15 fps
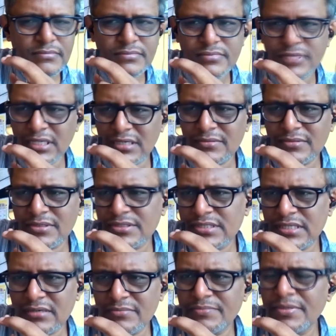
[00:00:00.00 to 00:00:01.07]
Dharam, it was
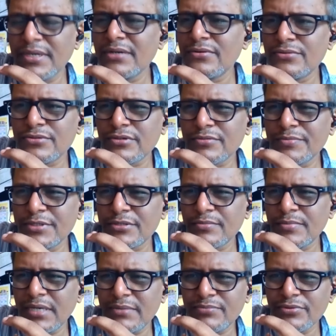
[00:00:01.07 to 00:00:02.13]
Dharampal who took me to
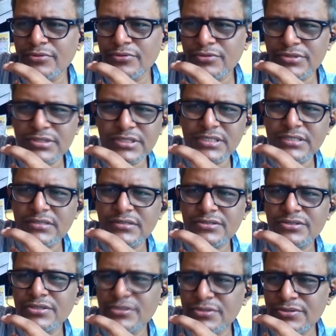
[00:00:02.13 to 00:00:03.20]
Bapu Kuti,
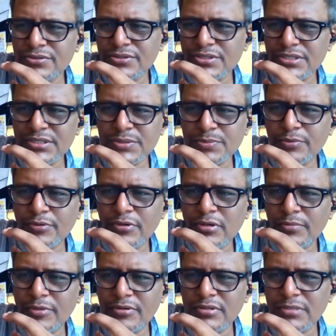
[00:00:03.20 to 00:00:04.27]
introduced and spoke
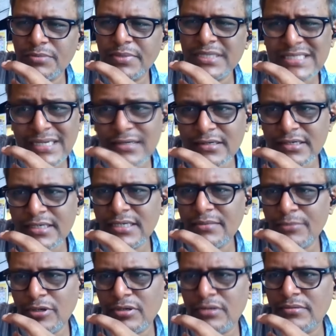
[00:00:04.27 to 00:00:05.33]
about the place. I had read
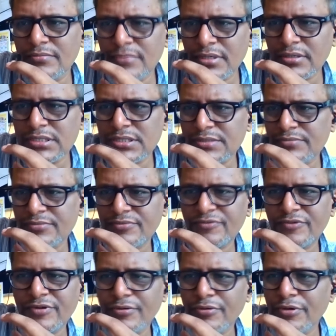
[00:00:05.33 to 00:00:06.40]
about because we
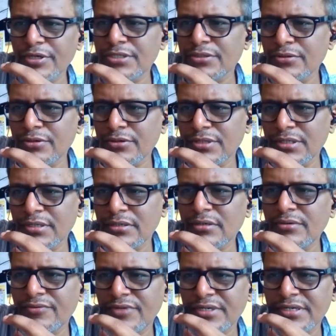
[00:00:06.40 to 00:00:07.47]
were going to go there.
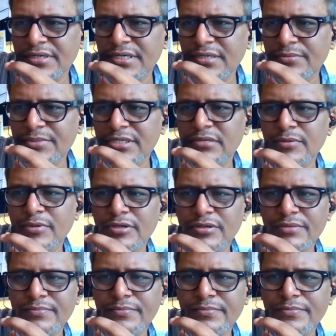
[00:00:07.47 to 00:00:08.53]
We had read a bit about
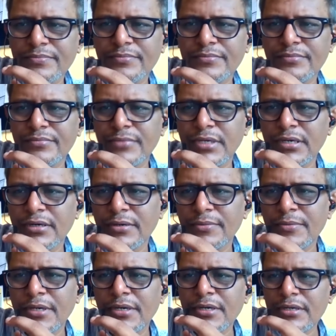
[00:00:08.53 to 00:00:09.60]
uh,
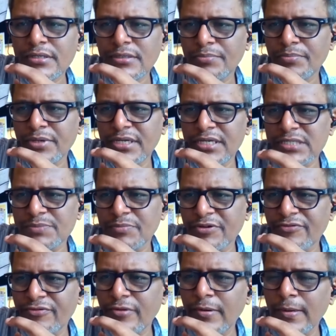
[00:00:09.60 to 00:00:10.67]
the place
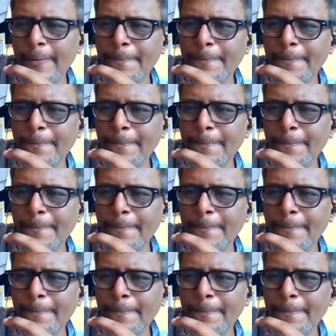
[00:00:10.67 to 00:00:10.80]
before,